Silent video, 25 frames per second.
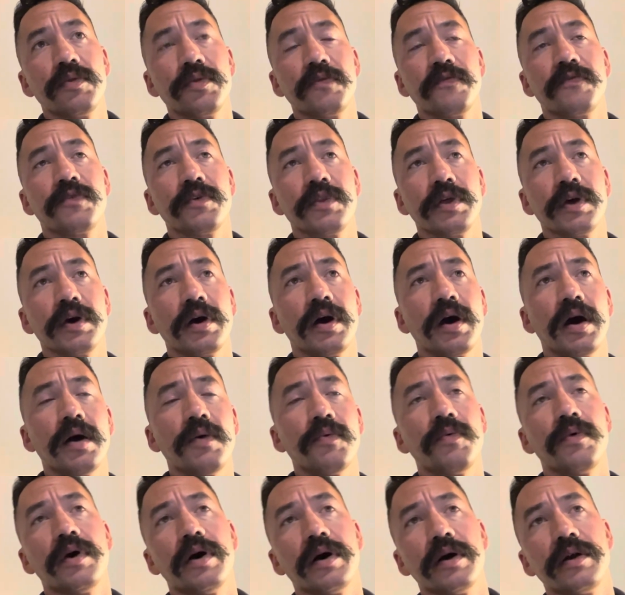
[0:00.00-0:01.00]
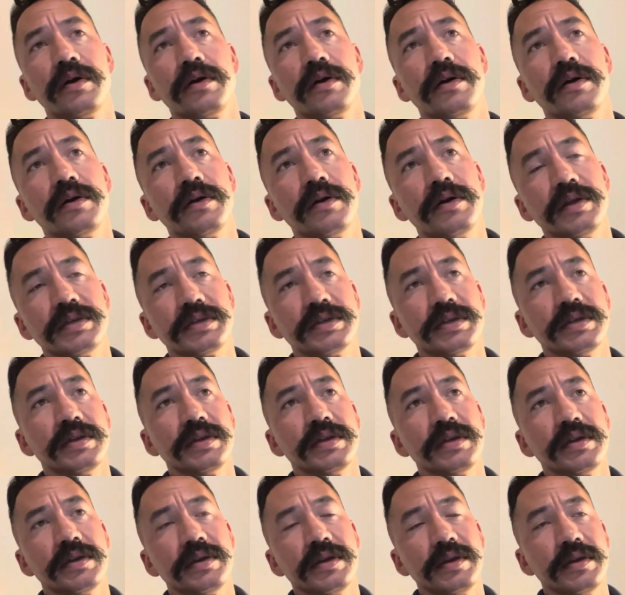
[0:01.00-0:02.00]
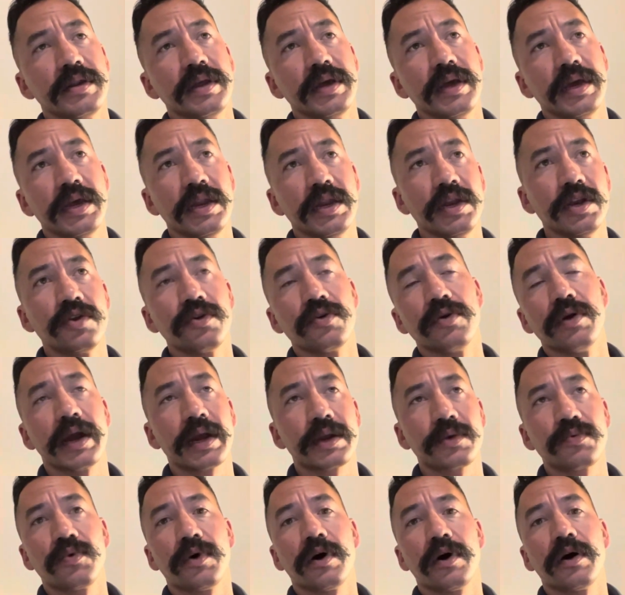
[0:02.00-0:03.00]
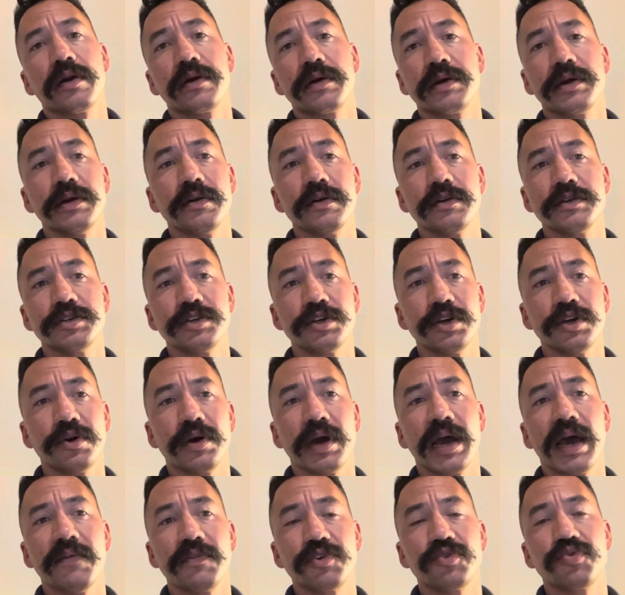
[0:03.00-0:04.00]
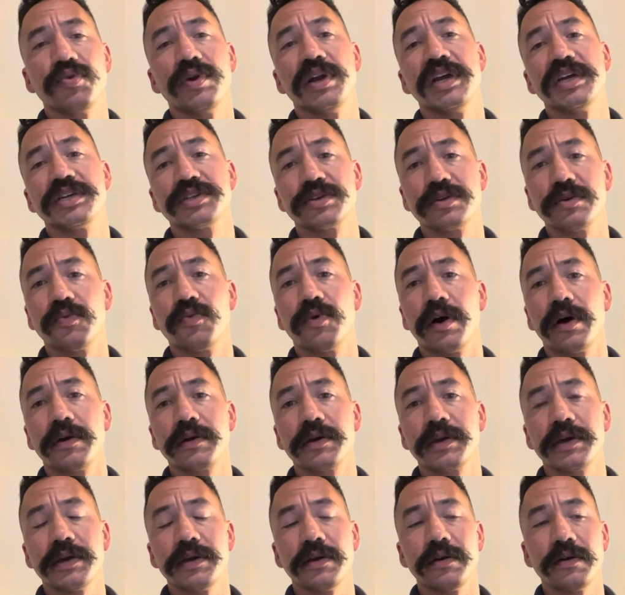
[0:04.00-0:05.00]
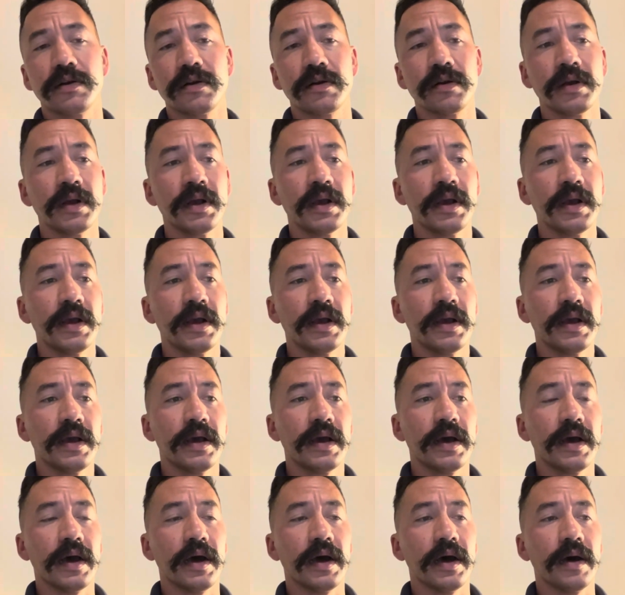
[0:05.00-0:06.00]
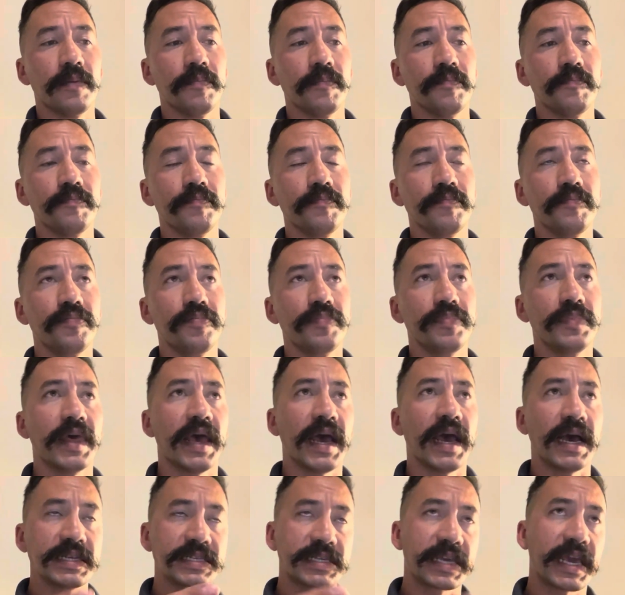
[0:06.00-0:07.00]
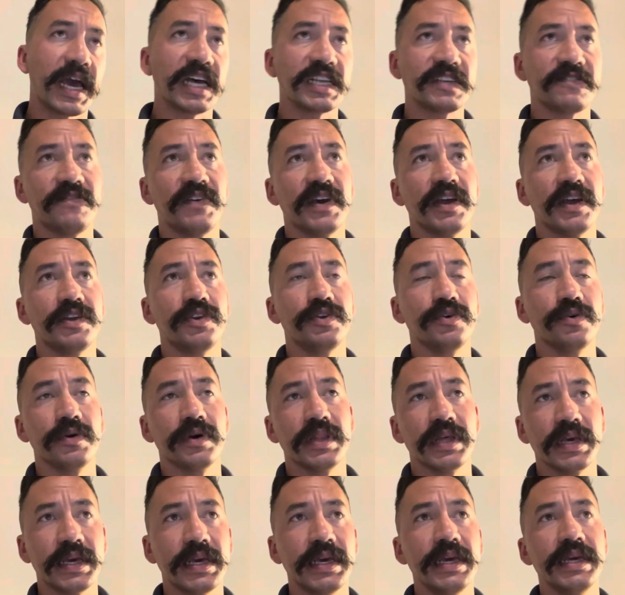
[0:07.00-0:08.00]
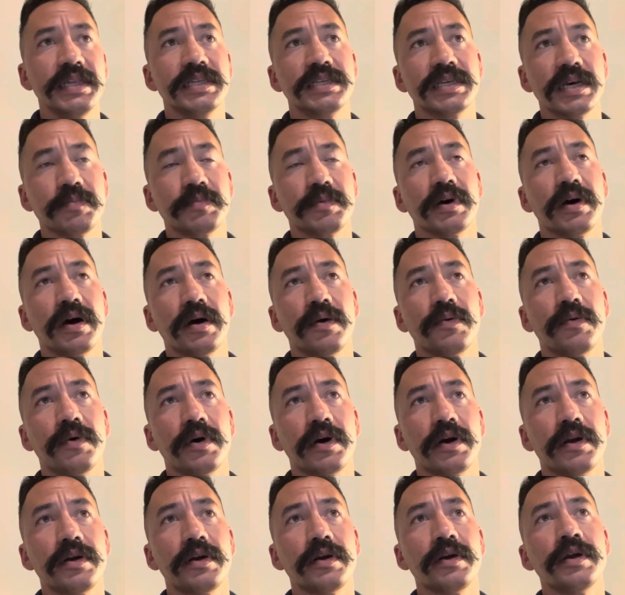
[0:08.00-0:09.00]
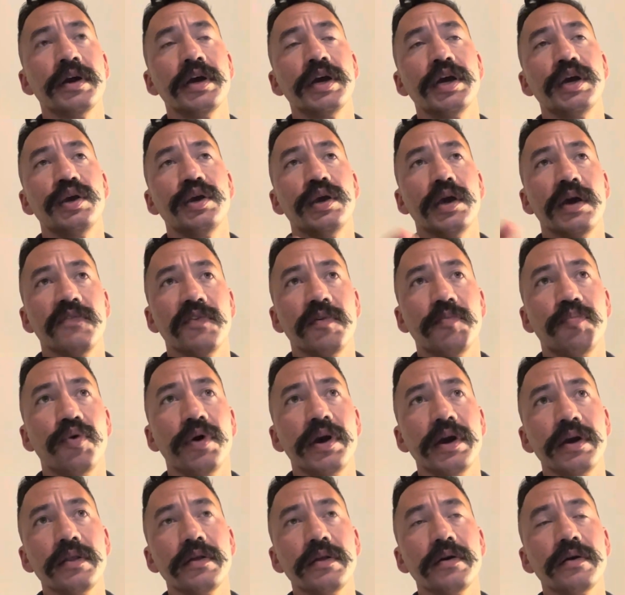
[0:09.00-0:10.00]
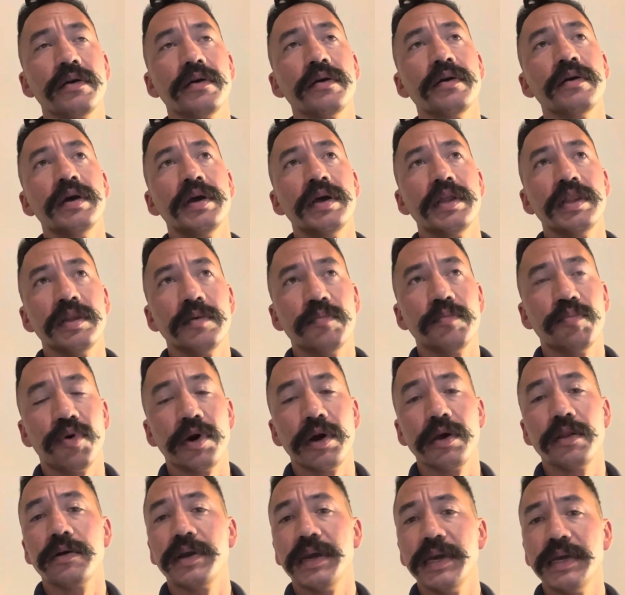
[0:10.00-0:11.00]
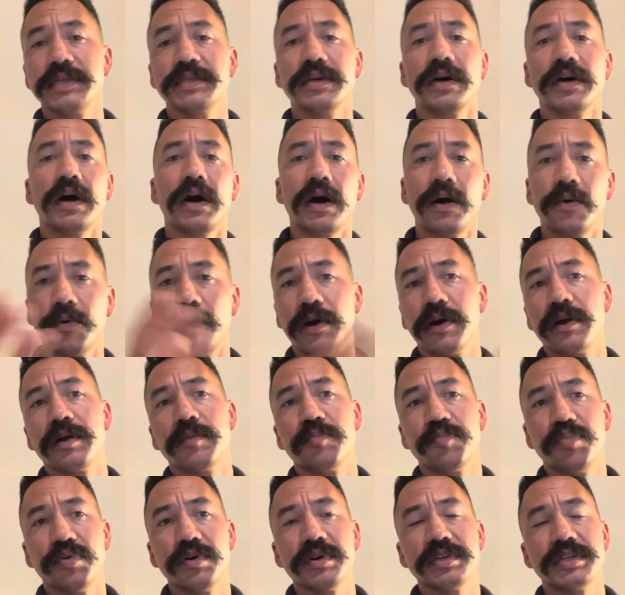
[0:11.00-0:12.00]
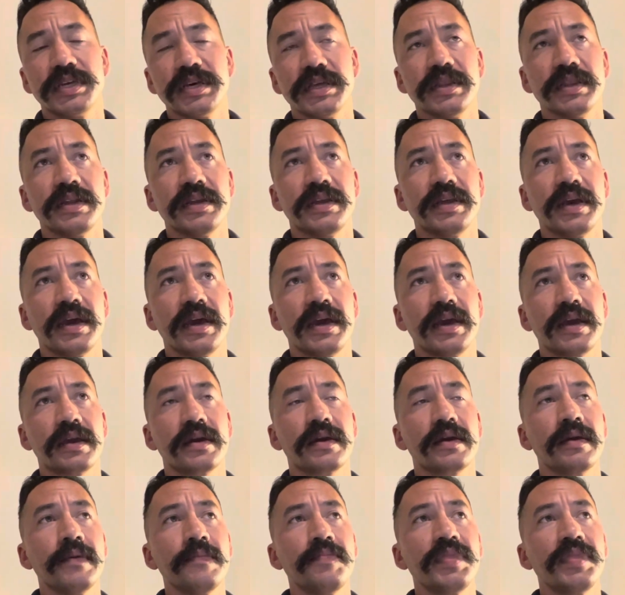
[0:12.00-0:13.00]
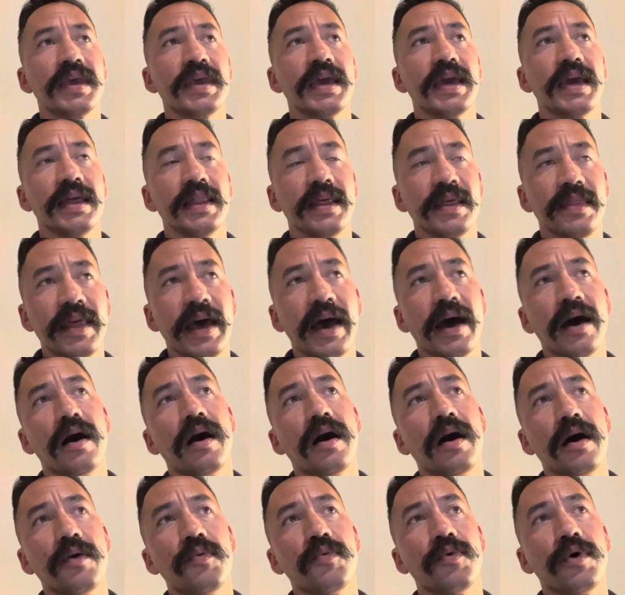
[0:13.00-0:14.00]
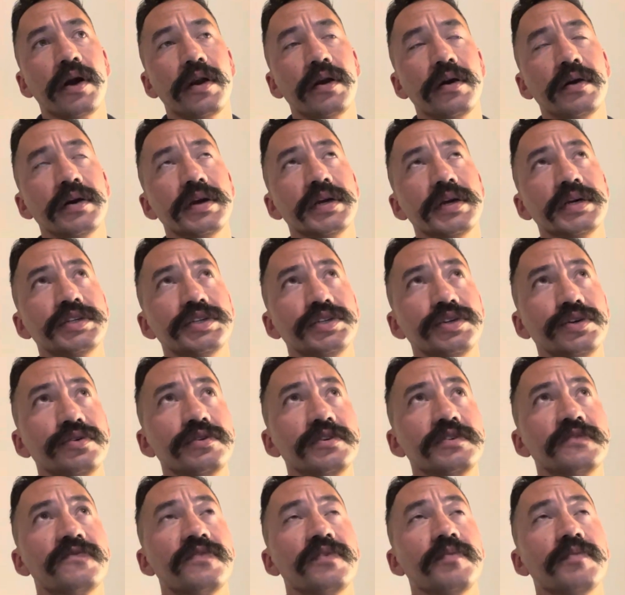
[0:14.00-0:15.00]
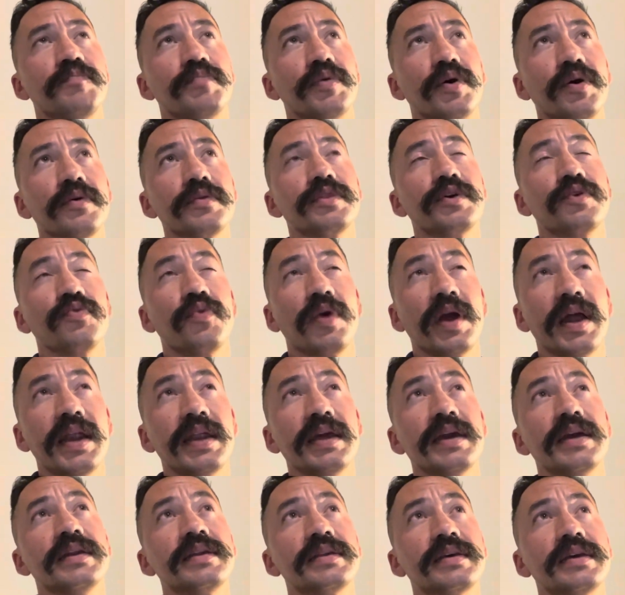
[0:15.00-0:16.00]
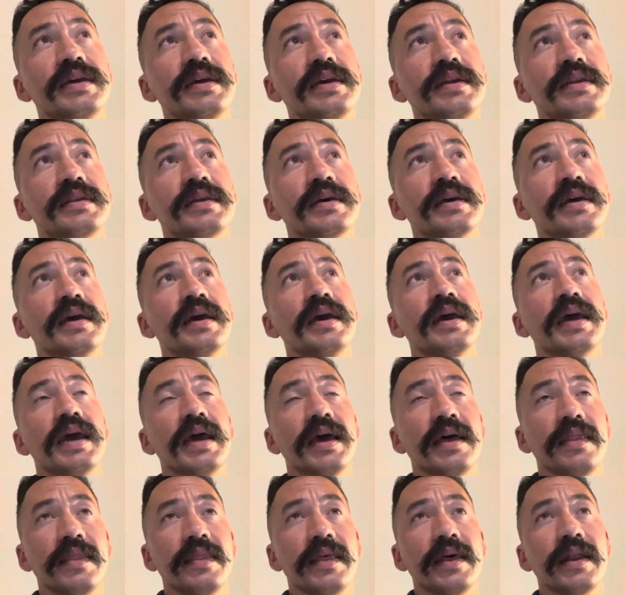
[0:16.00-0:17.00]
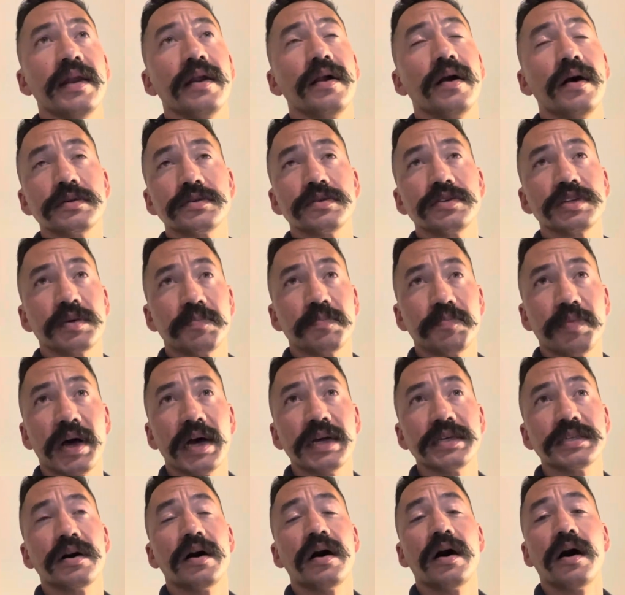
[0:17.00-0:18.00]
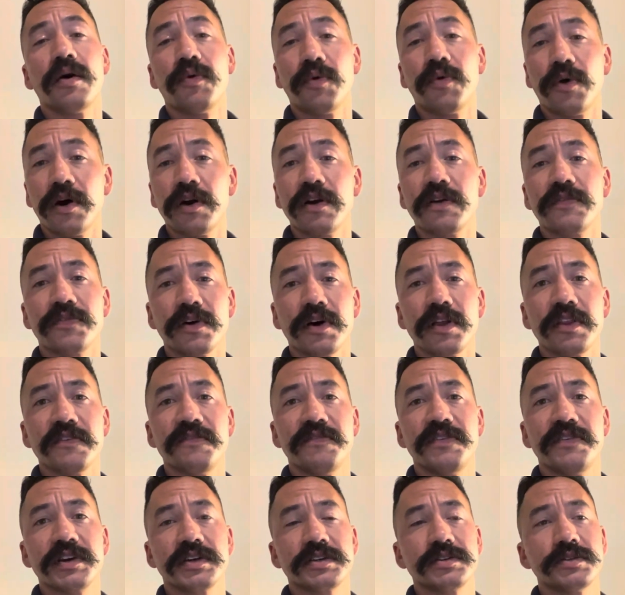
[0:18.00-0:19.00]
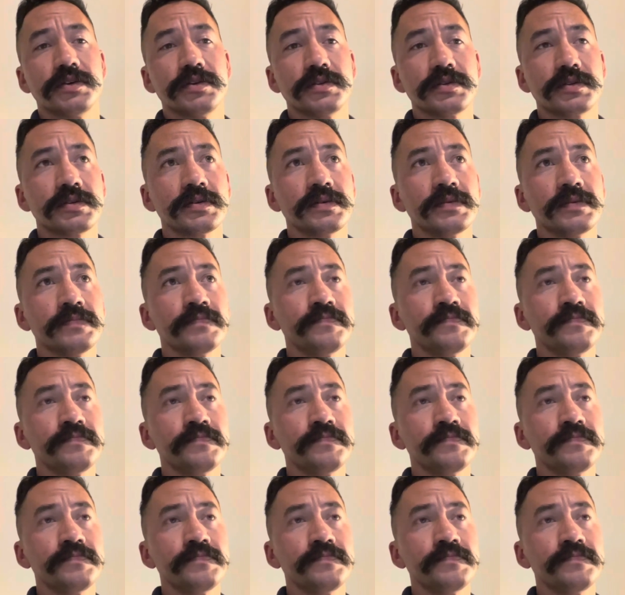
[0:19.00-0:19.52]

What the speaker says: For the hot water, it's an indirect water heater. So you don't have a traditional water heater that has gas fed to it that heats up the hot water. You have a boiler. The boiler heats the hot water, puts it in the tank, and then that hot water is used for both the radiant heat, and then it also supplies the hot water for all the fixtures.